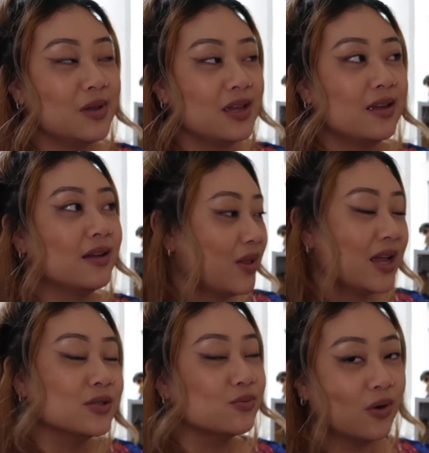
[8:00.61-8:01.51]
be
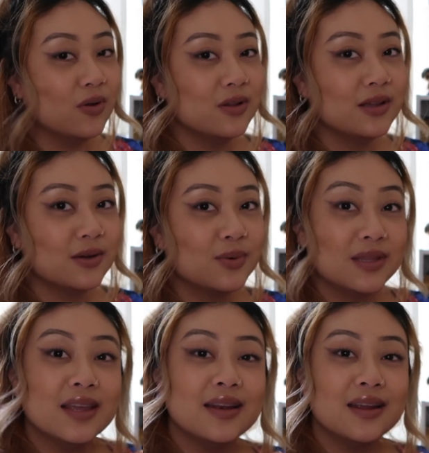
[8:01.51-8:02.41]
play his role
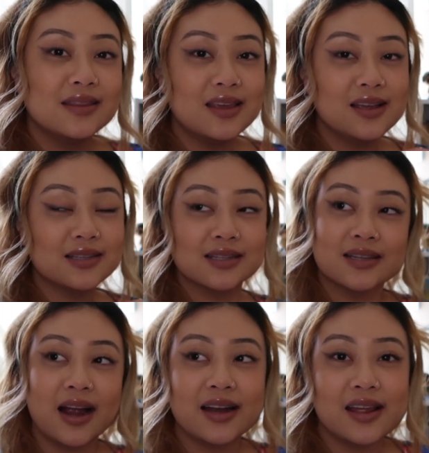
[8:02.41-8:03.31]
within the
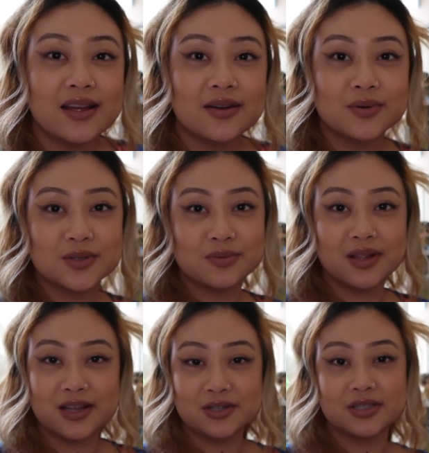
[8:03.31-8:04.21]
society was
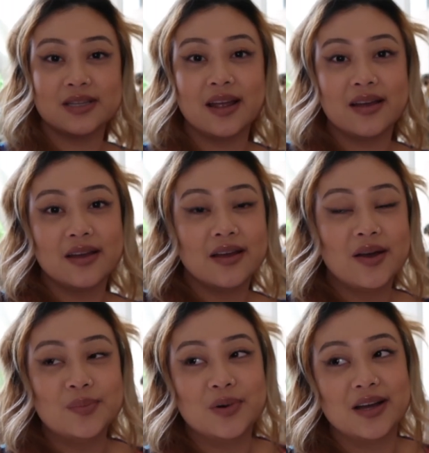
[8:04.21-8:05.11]
really interesting.
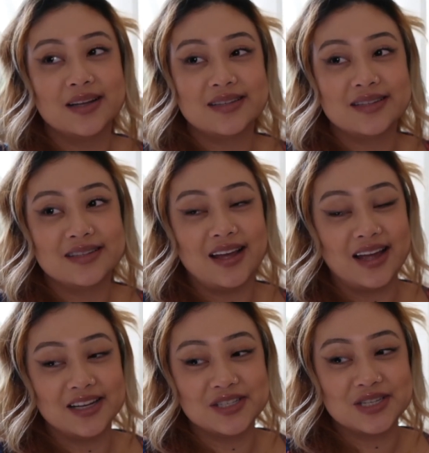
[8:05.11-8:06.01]
But yeah,
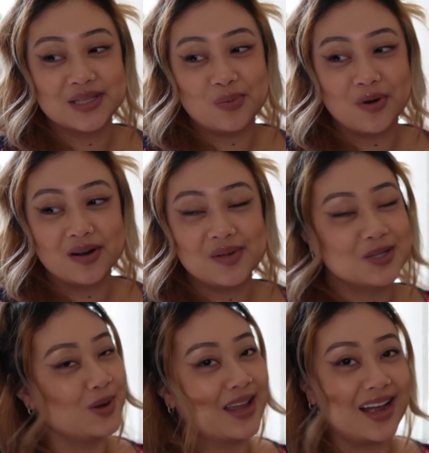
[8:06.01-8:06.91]
he just disappointed me,
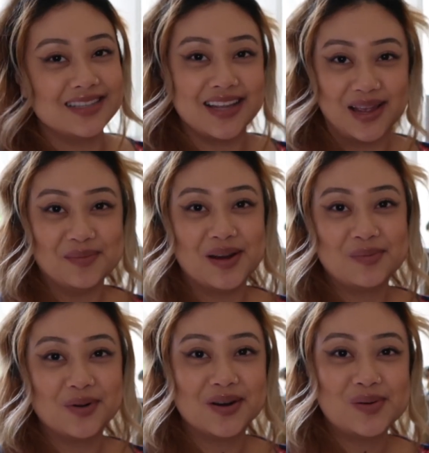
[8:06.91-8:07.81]
so I can't say him
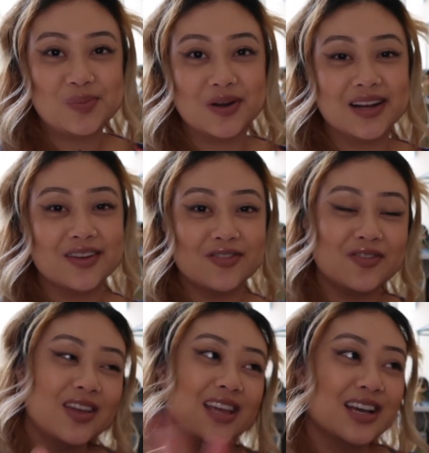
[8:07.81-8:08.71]
anymore. But if
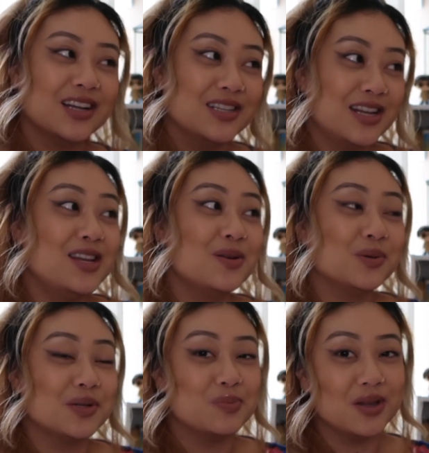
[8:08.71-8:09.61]
he
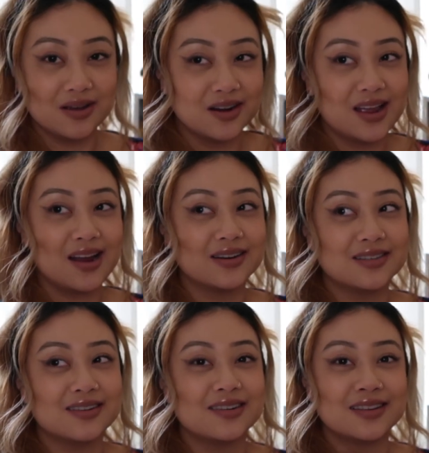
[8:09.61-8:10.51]
continued to be a good
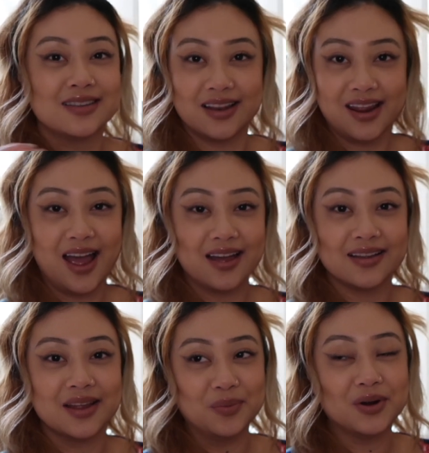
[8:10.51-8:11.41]
character, then yeah,
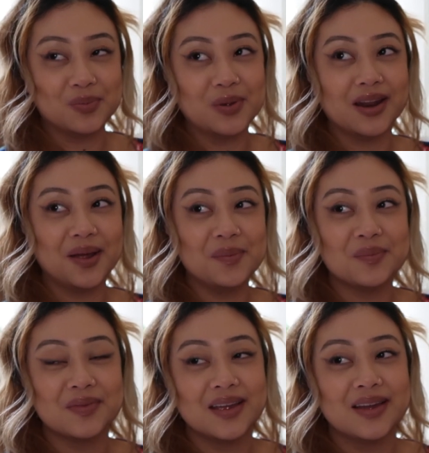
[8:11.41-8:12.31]
it would have been him.